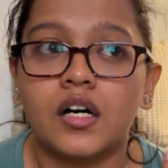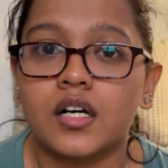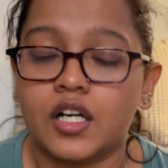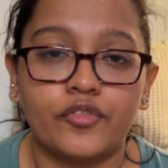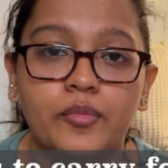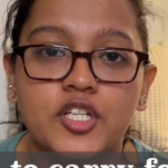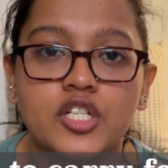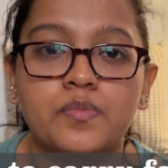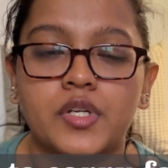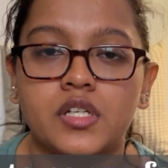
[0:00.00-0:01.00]

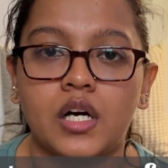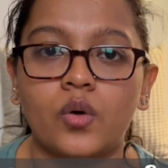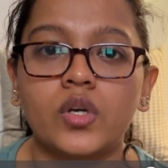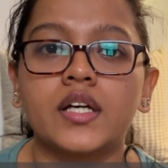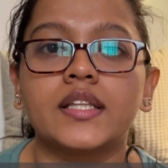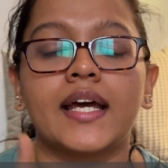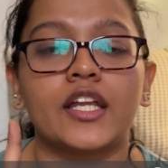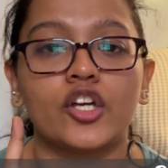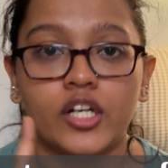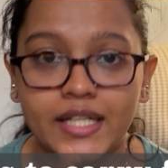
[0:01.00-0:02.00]
confirmation printout, then
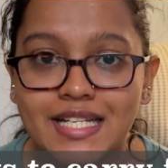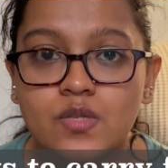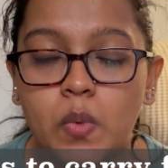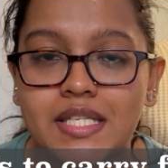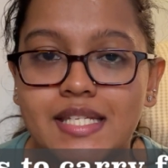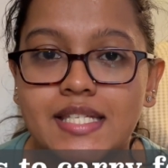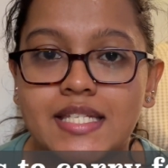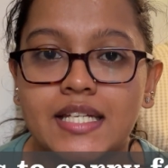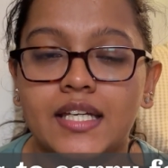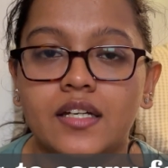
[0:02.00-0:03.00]
your DS
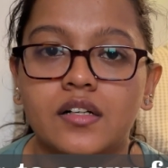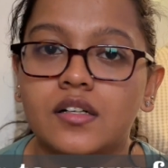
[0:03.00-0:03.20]
160